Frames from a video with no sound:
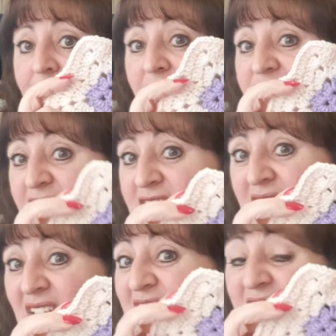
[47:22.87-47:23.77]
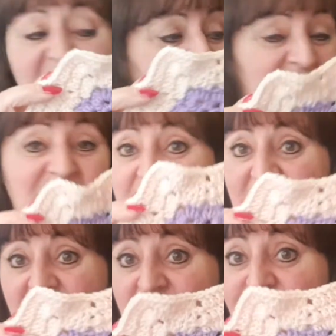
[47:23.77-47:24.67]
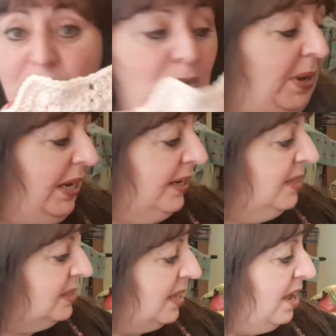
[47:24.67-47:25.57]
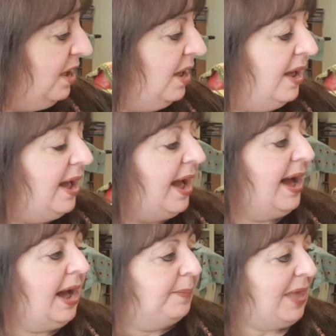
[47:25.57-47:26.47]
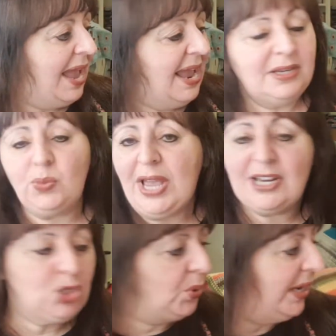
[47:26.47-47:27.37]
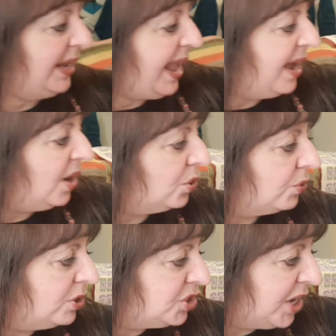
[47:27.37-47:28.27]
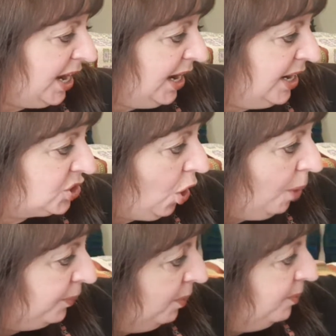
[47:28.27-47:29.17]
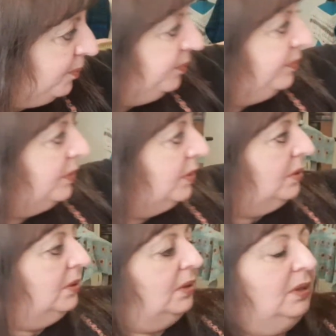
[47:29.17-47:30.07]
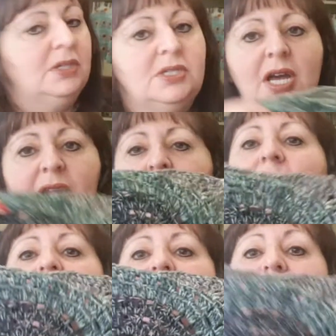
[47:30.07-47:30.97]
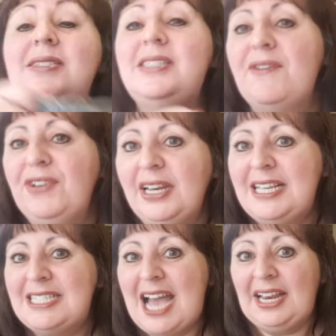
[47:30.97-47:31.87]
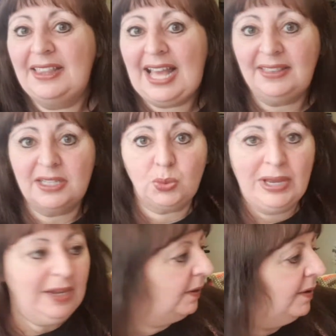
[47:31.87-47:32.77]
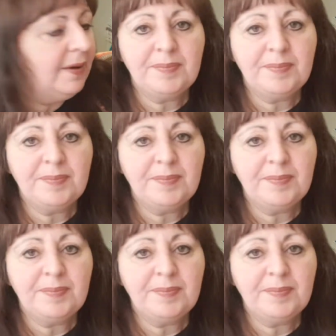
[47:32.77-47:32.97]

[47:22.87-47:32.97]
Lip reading: This is easy. This is for you beginners. And we are doing our crochet top. Ta-da! Definitely starting that this week.